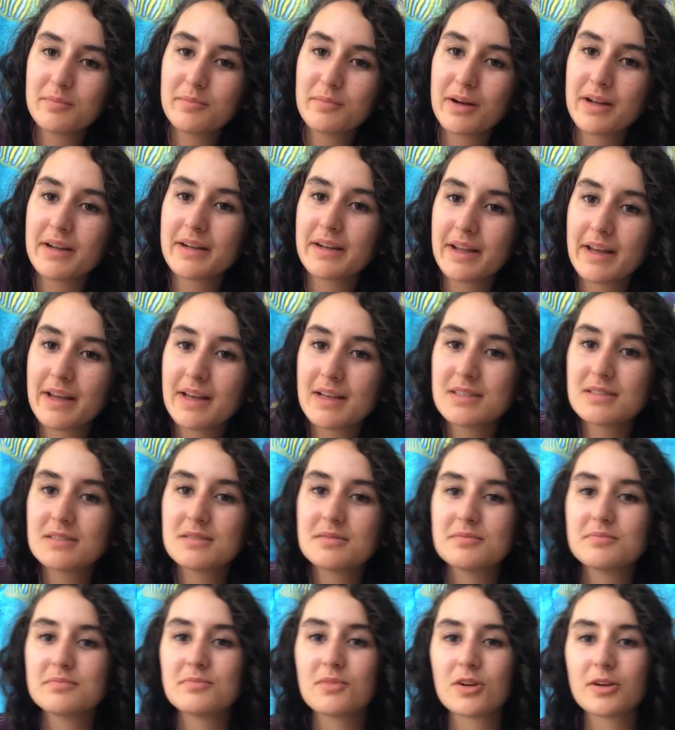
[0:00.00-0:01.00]
Mondays
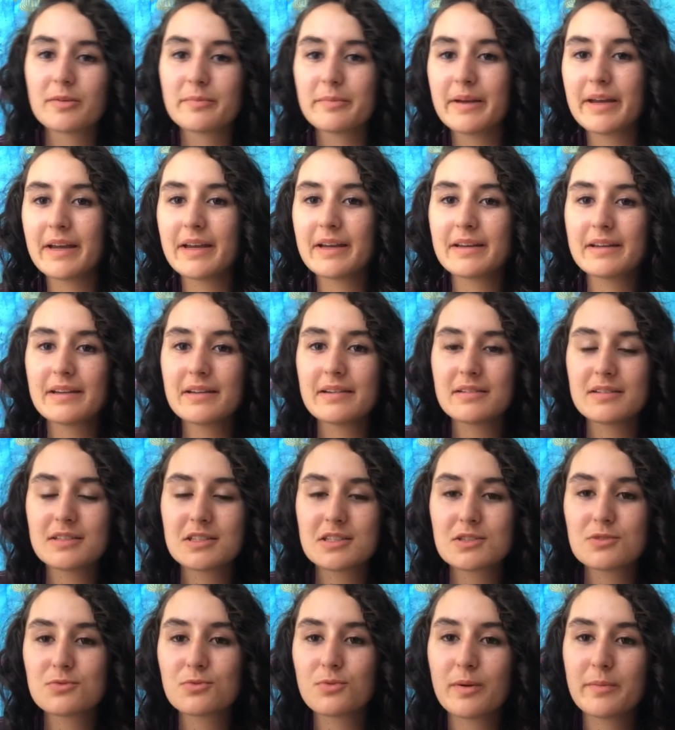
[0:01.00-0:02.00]
and mermaid
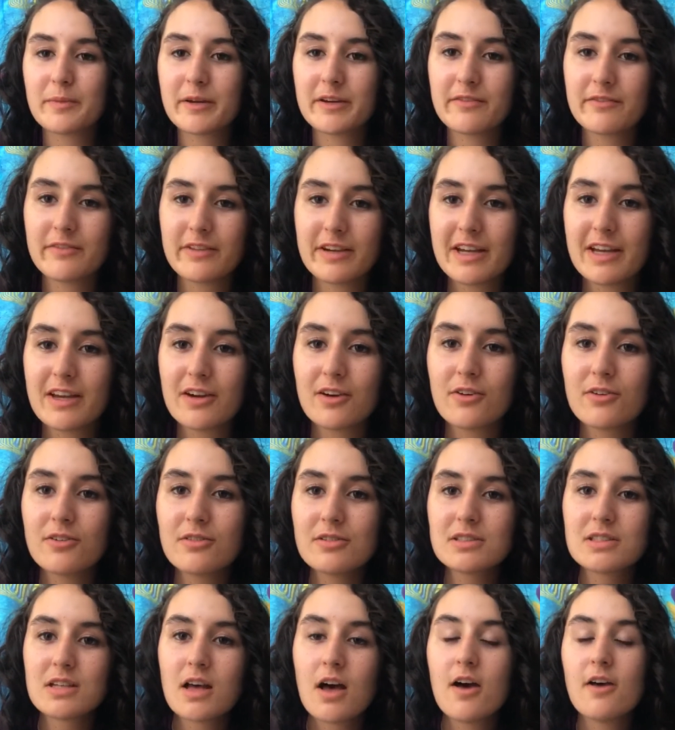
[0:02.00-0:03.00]
swimming
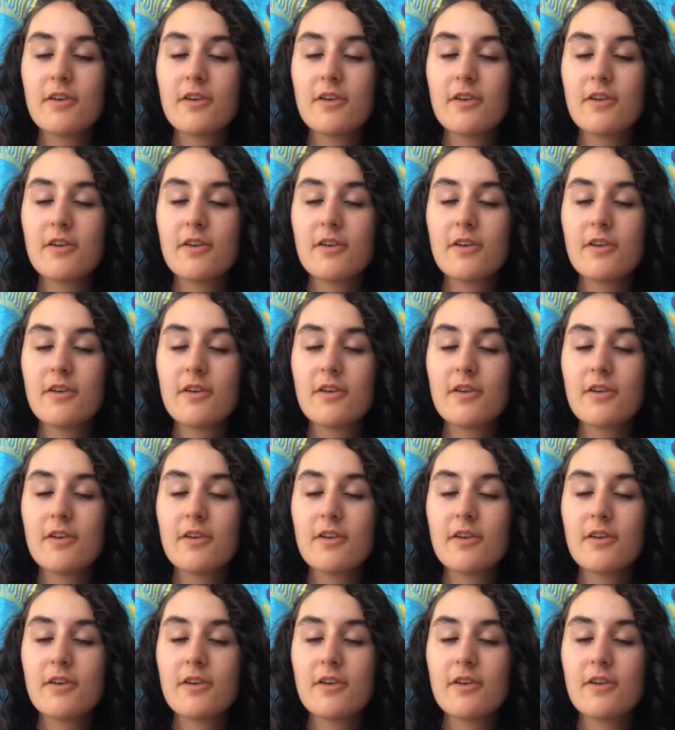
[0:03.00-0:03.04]
videos,